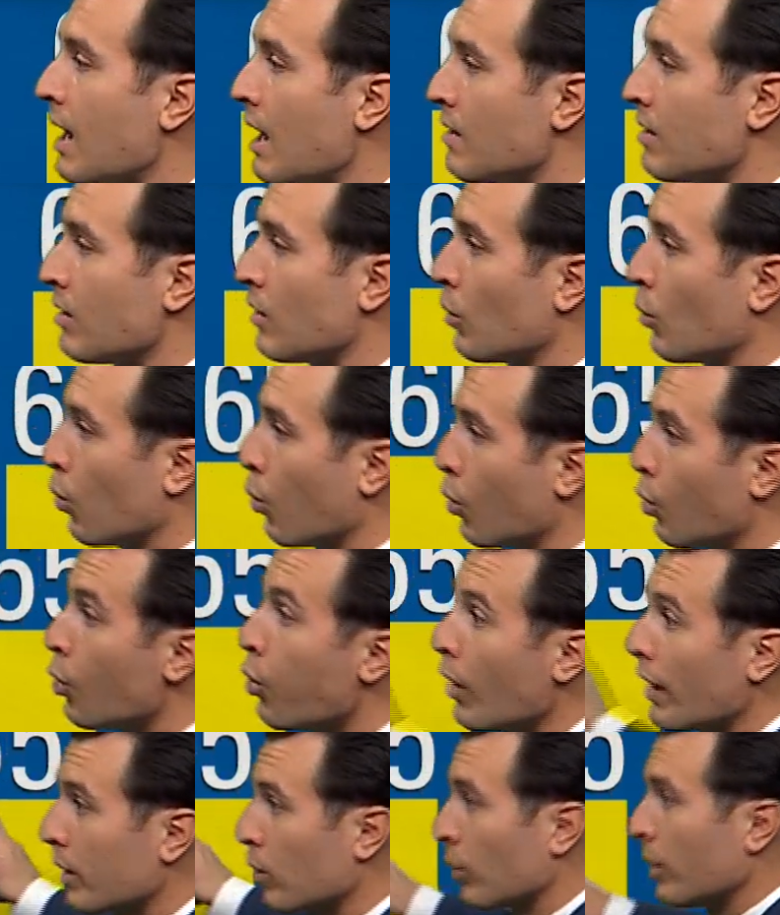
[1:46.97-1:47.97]
and then the
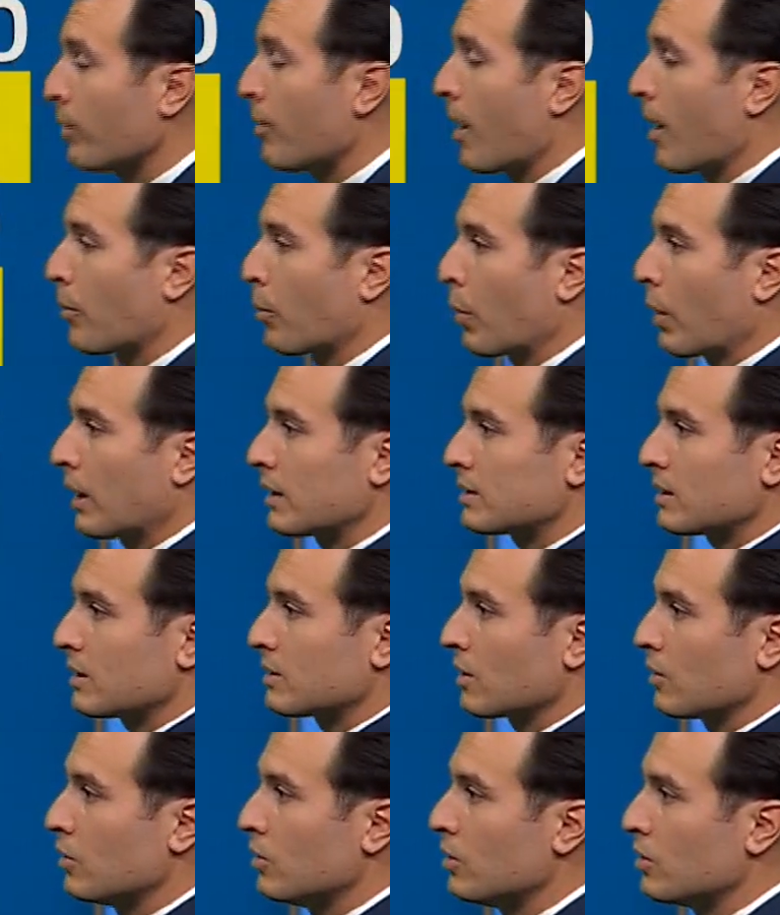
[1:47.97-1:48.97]
quick rebound
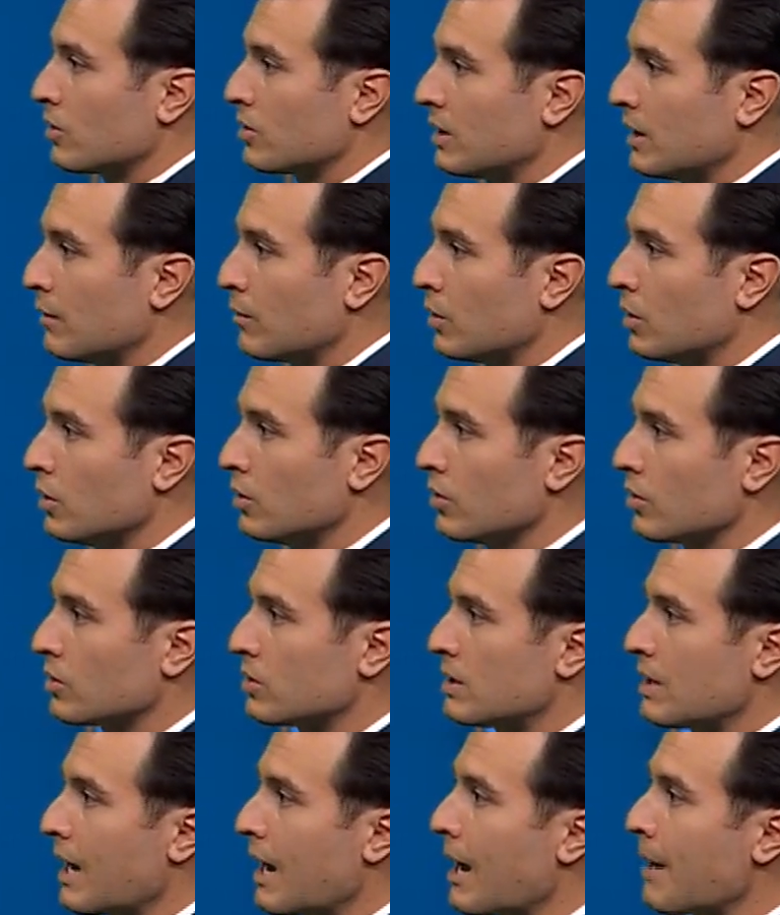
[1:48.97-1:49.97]
process on New Year's Eve and New Year's
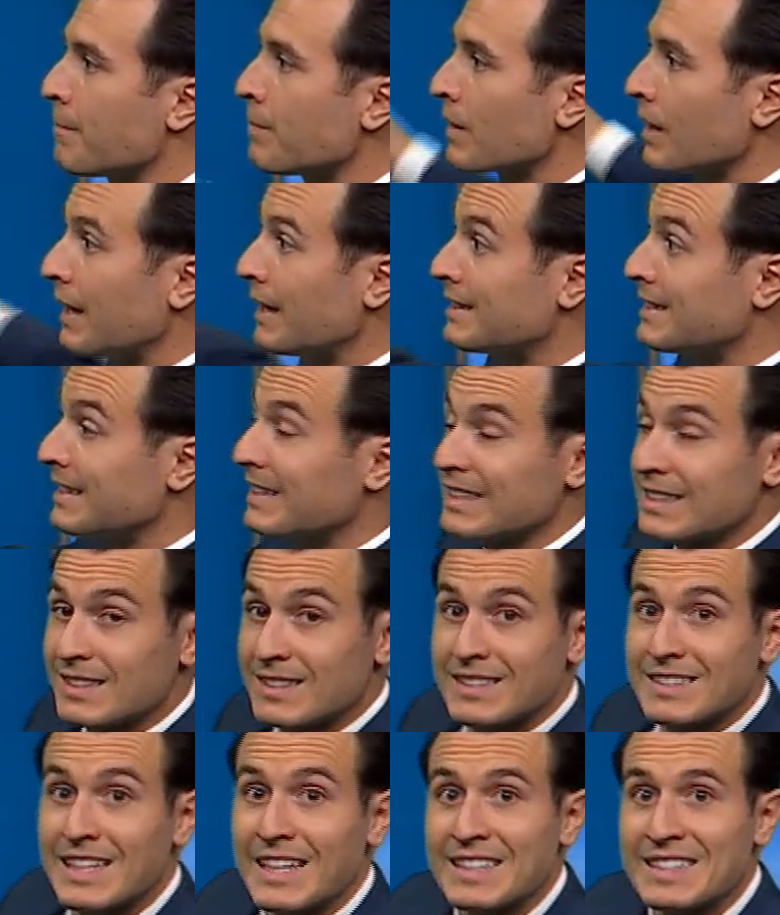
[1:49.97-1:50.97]
Day into the
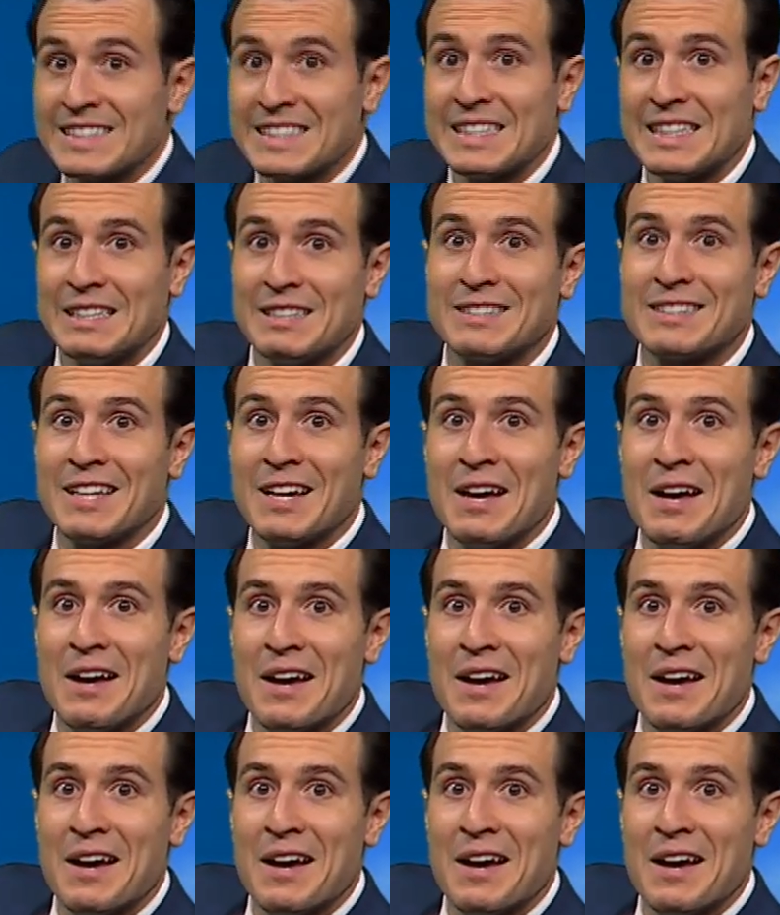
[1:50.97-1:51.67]
60s.